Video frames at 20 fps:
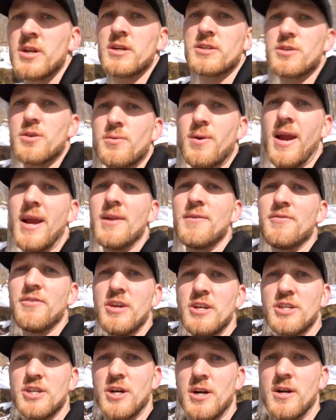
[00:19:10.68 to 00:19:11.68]
a terrain
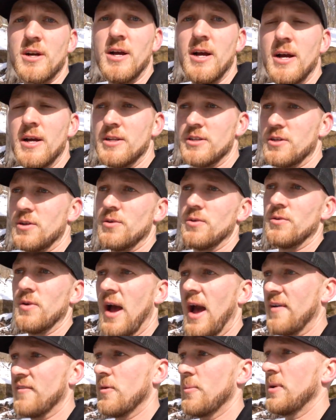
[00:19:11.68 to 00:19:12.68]
feature to
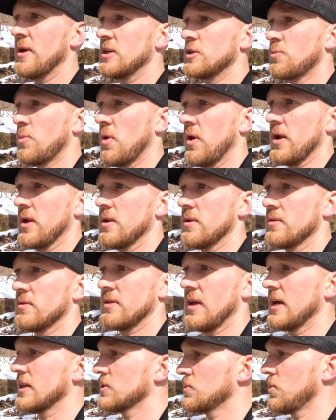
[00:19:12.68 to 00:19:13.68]
have a pinch point.
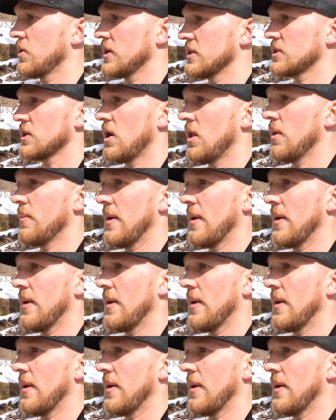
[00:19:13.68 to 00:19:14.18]
That's what it's all